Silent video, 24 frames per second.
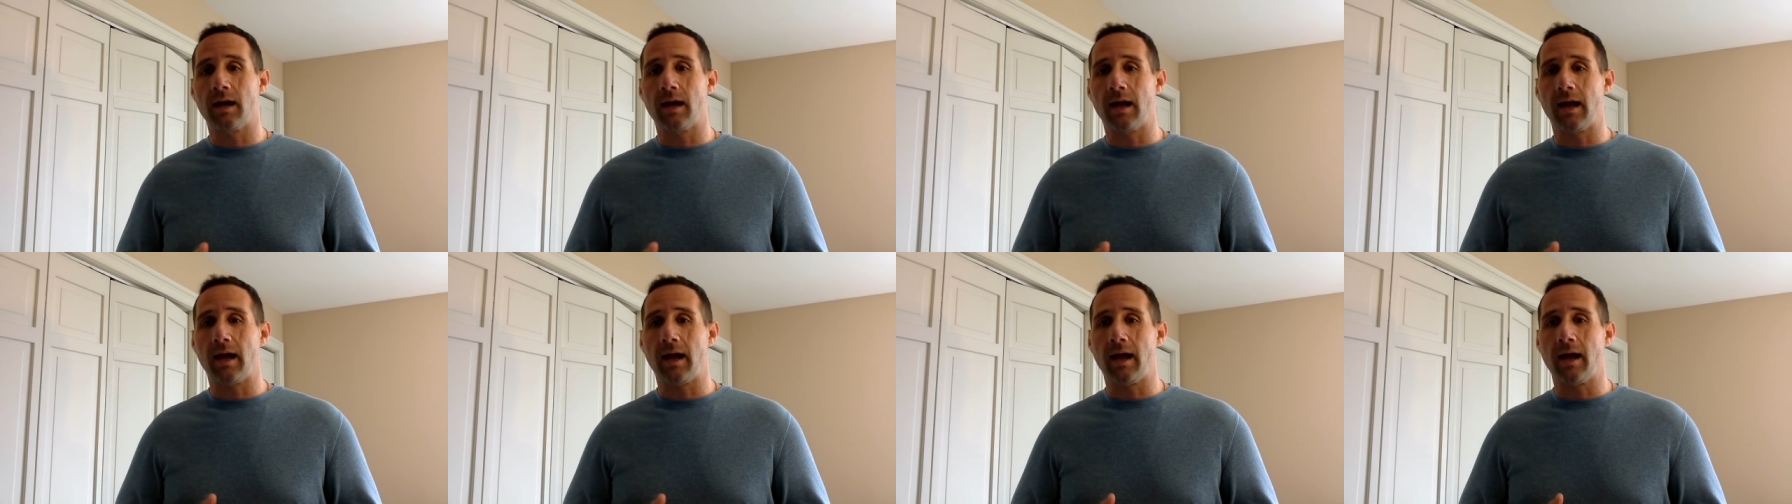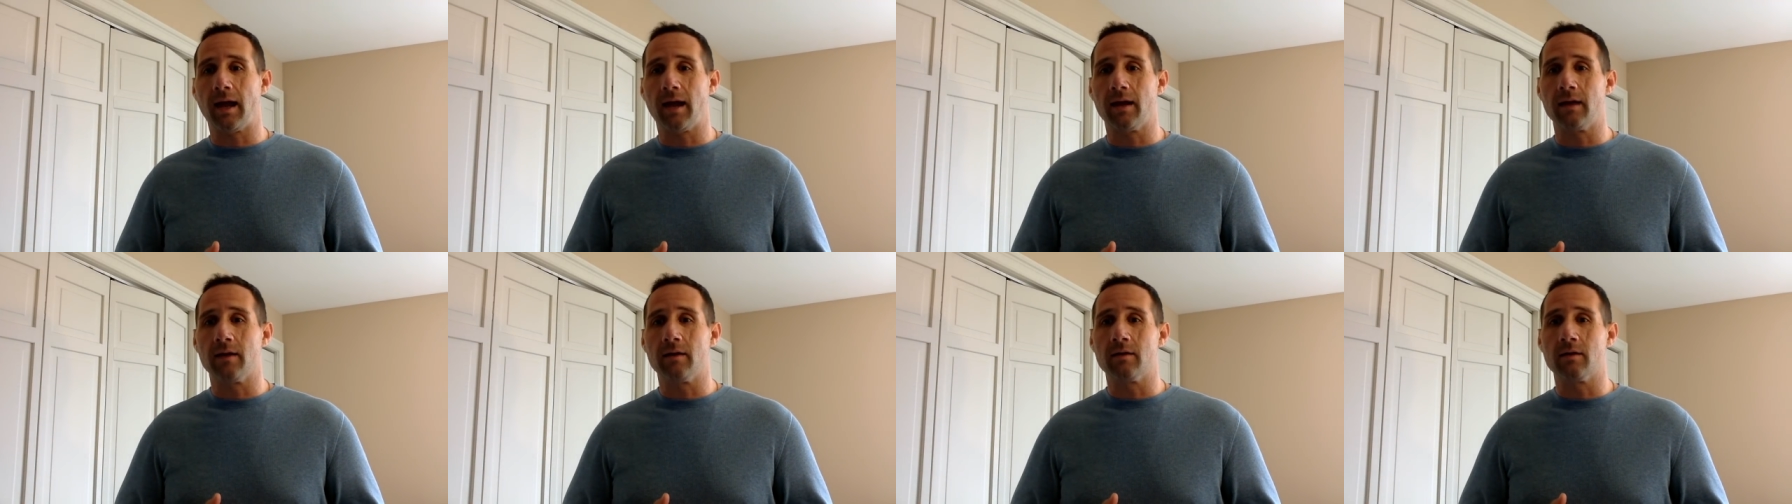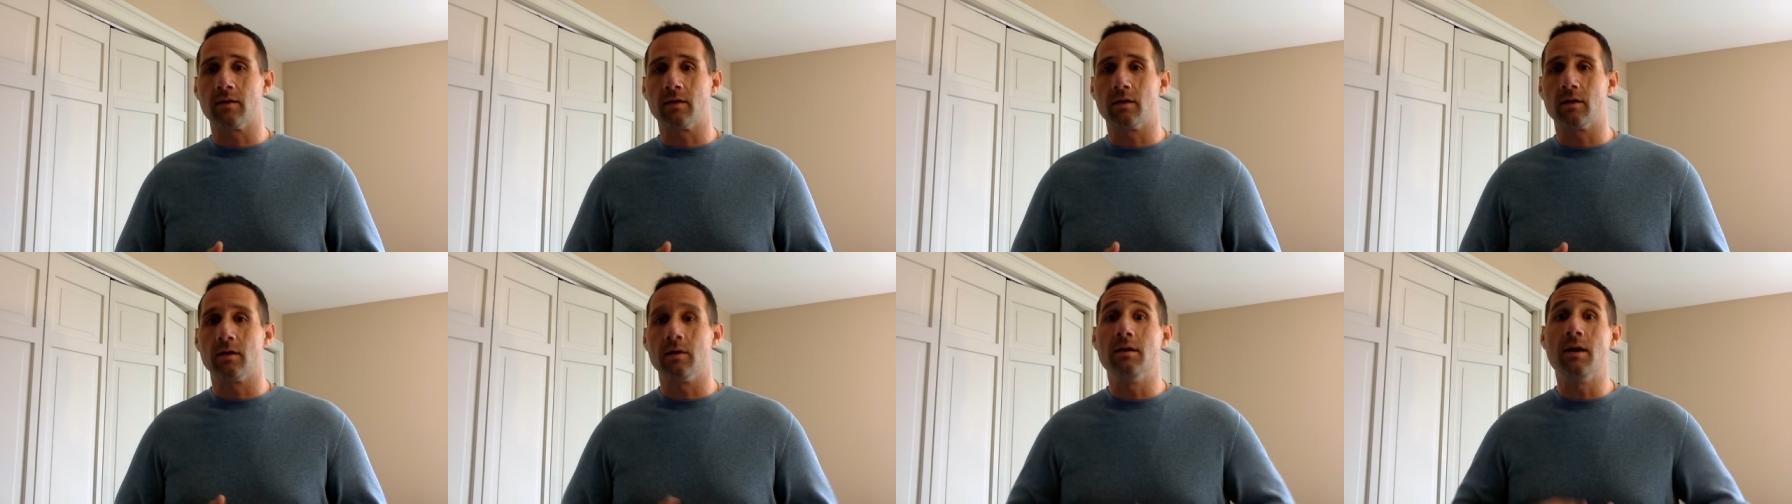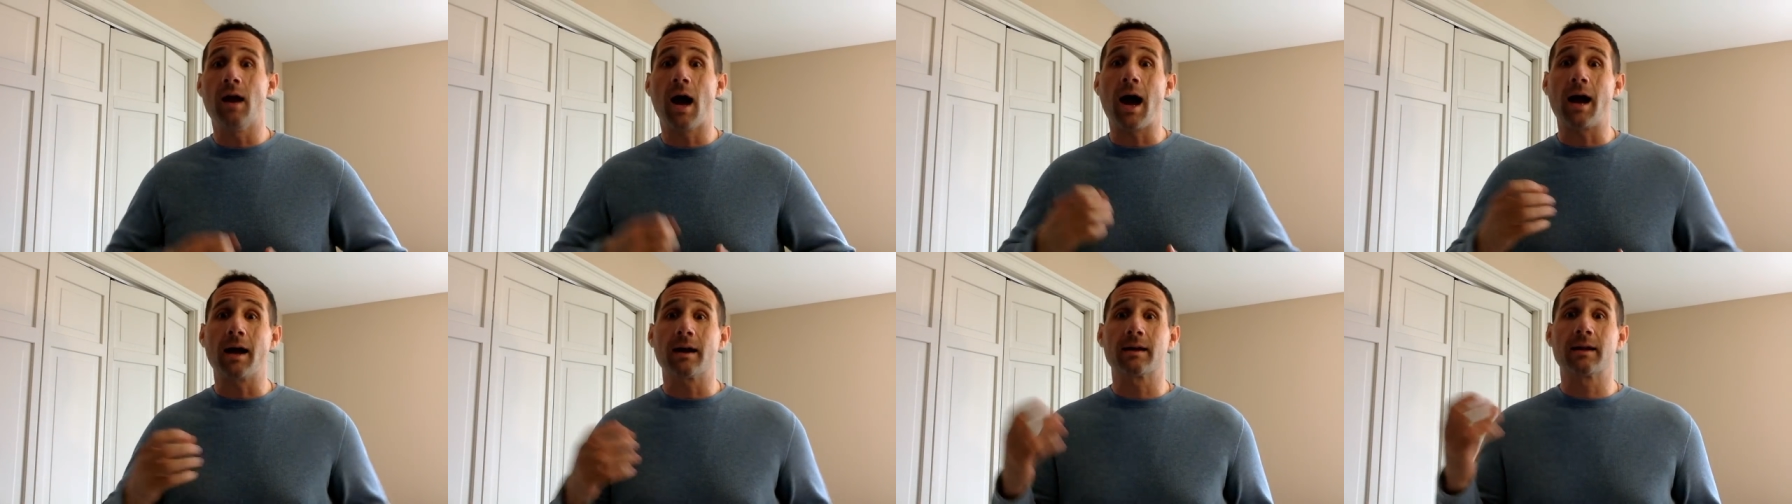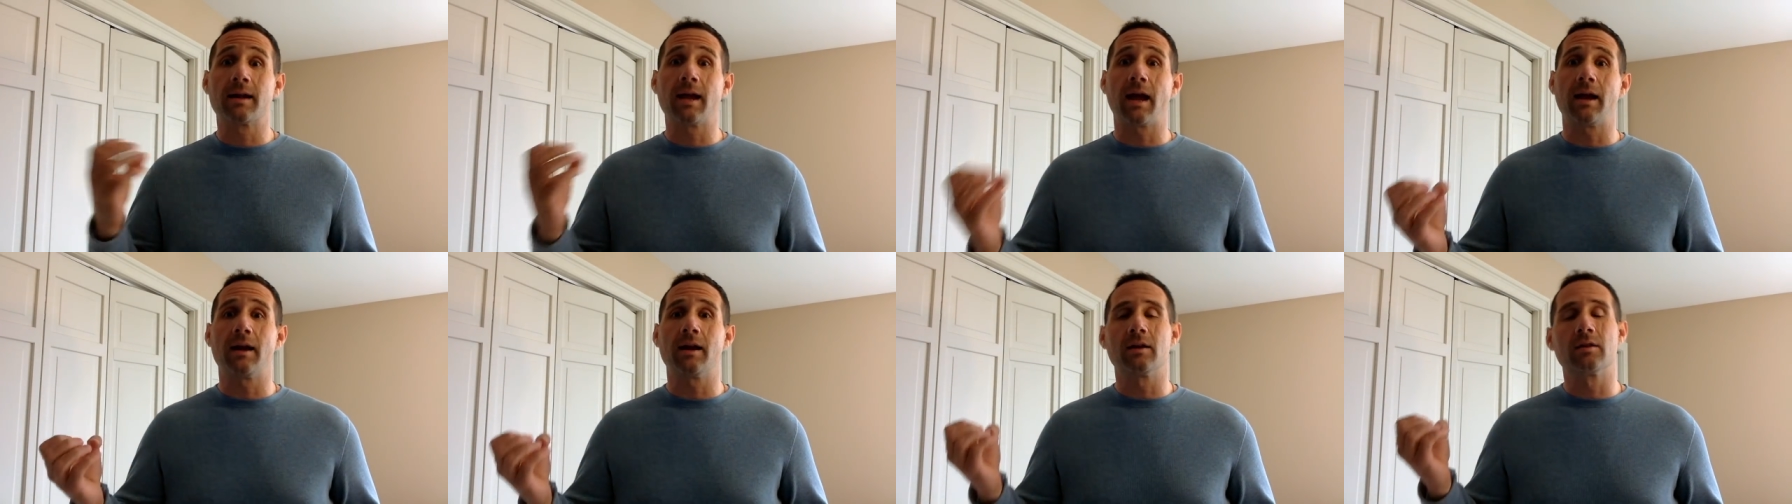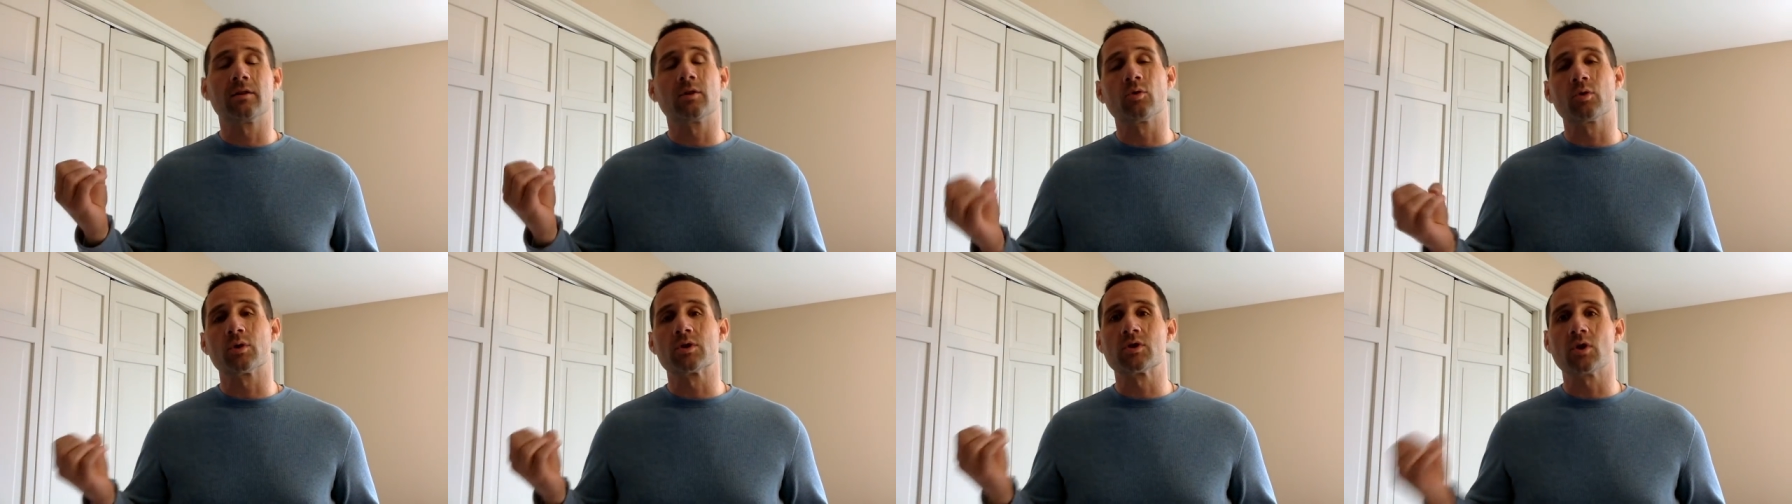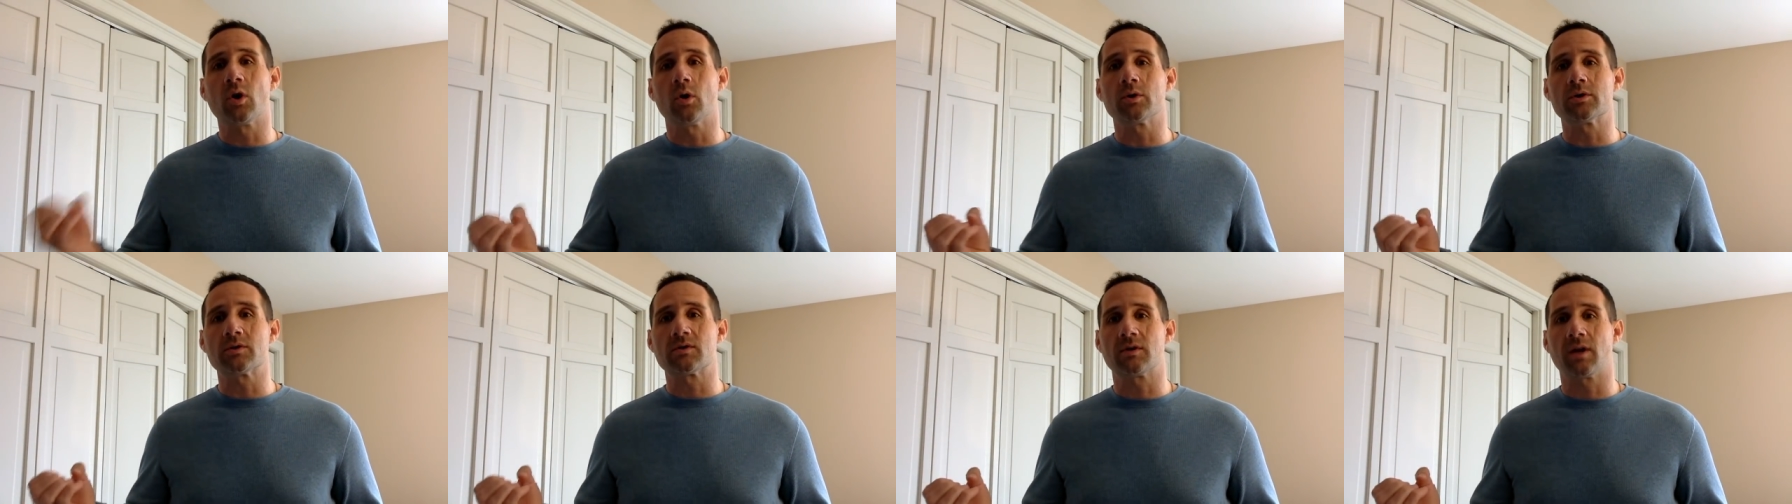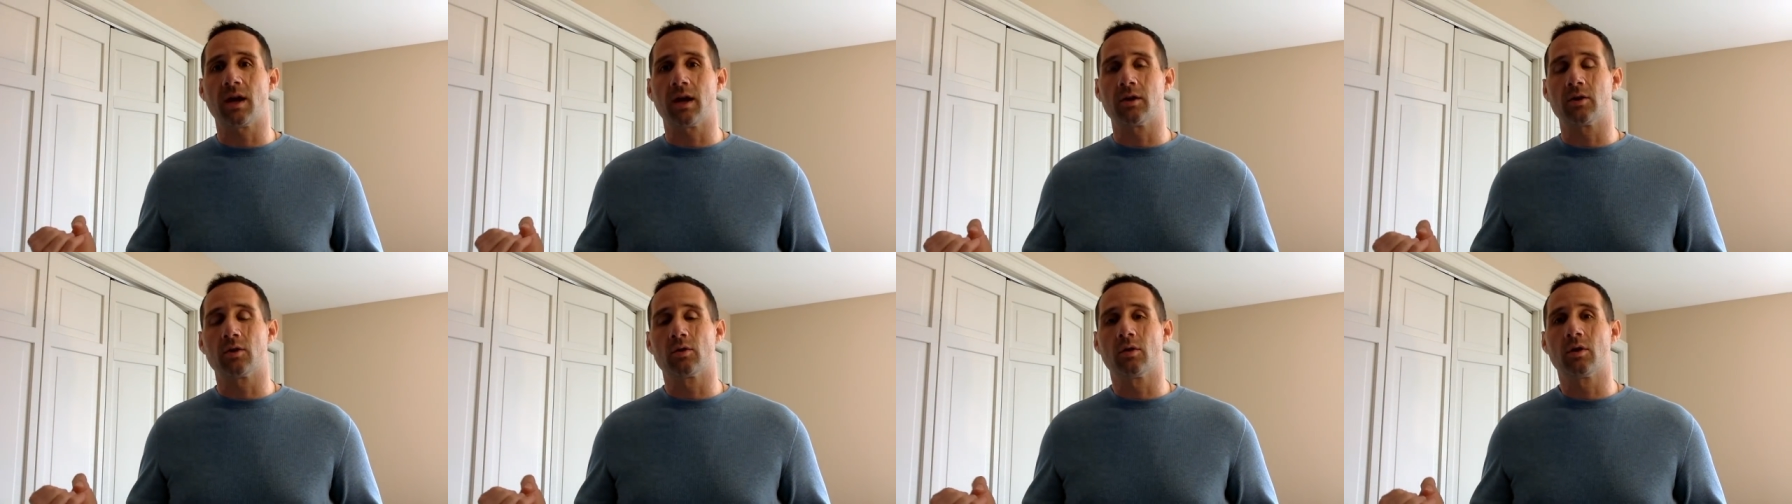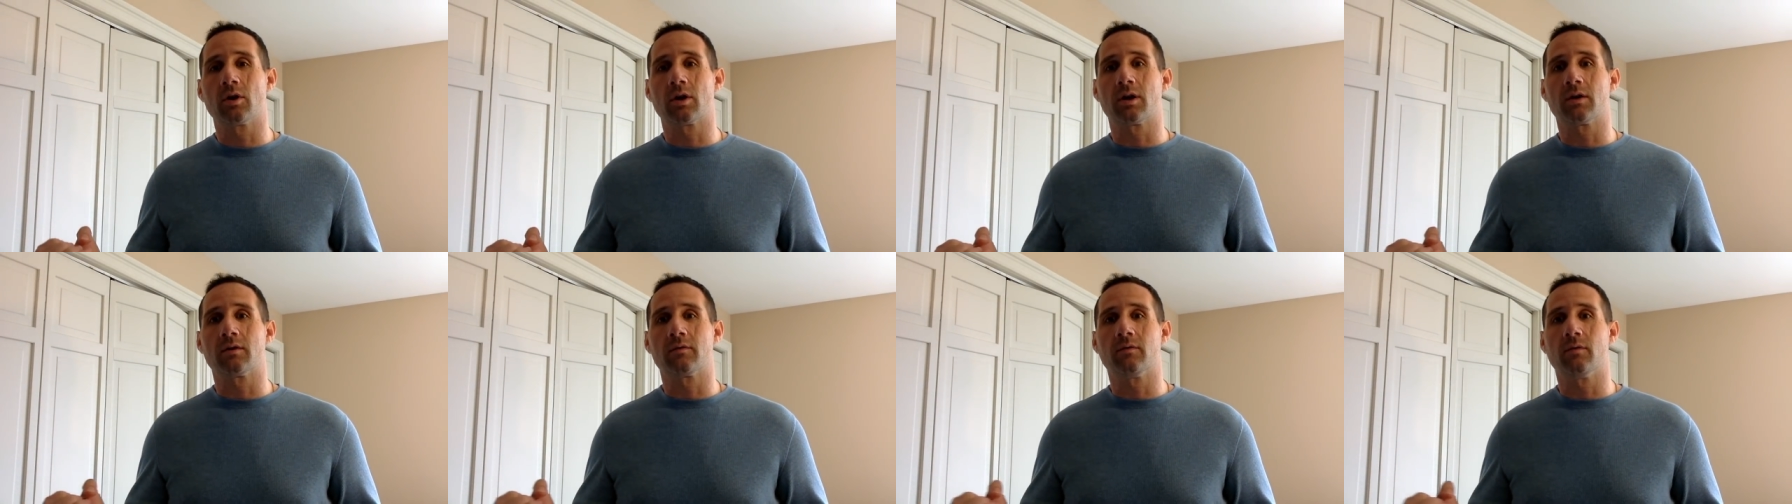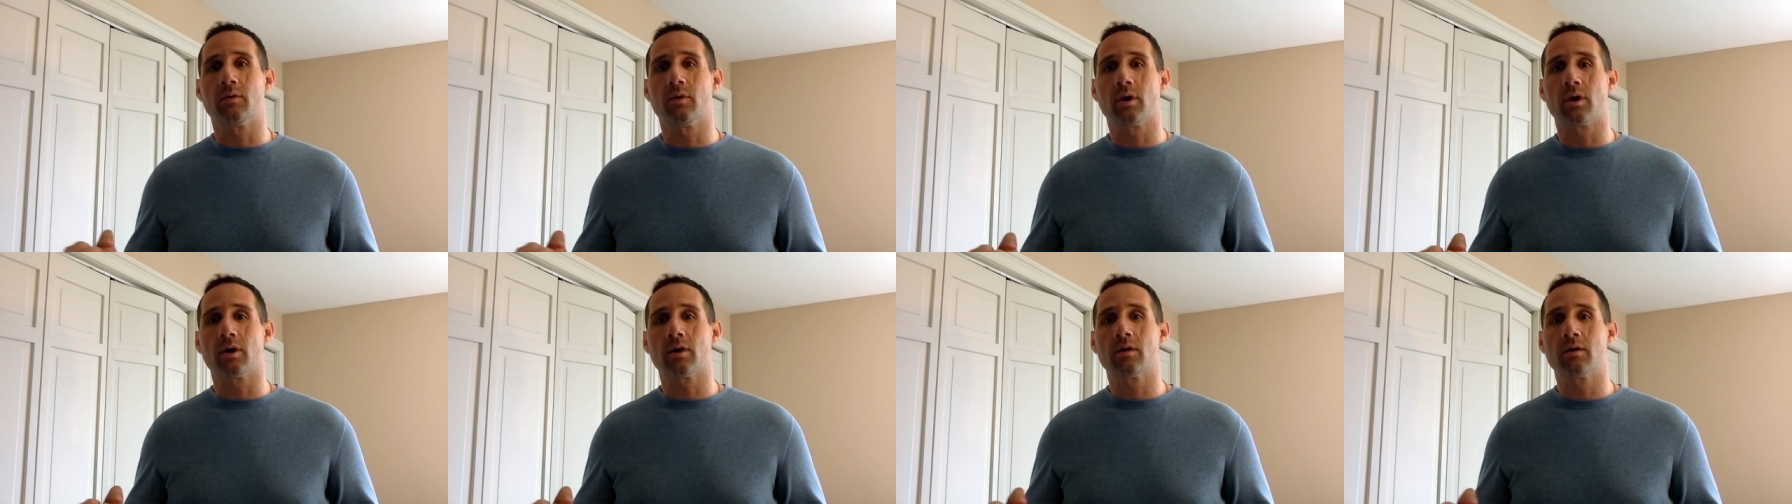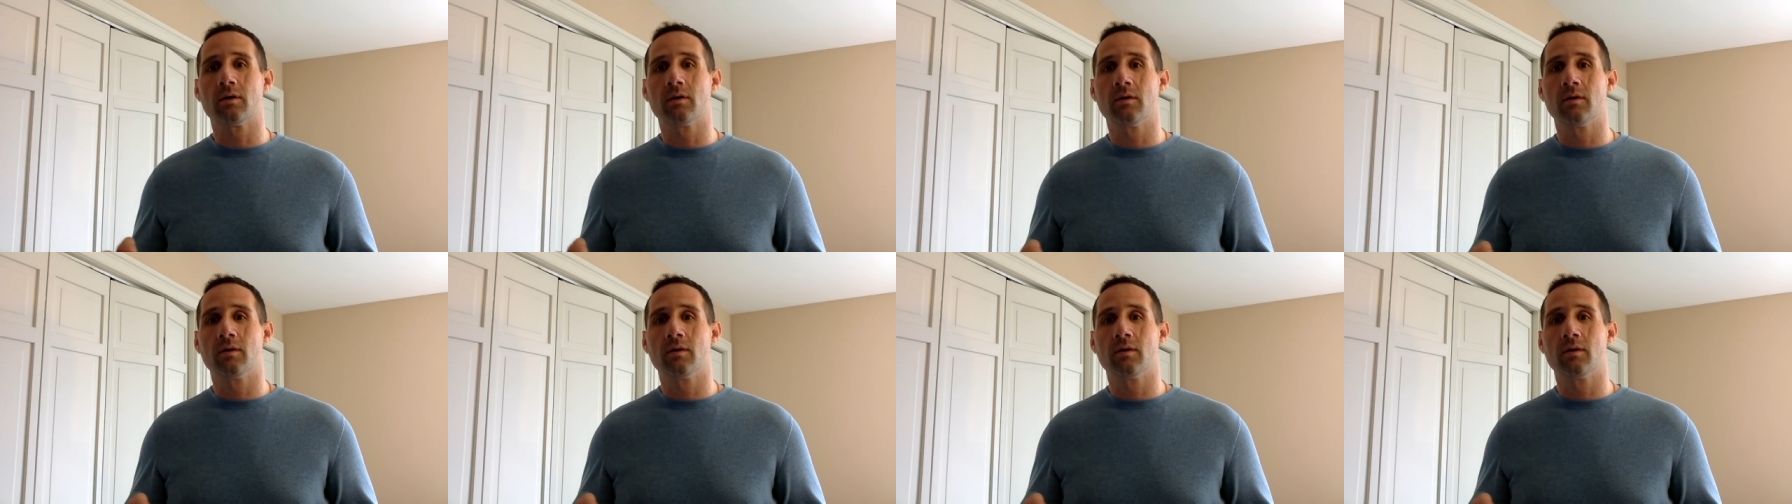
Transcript: and not getting the results that you're looking for.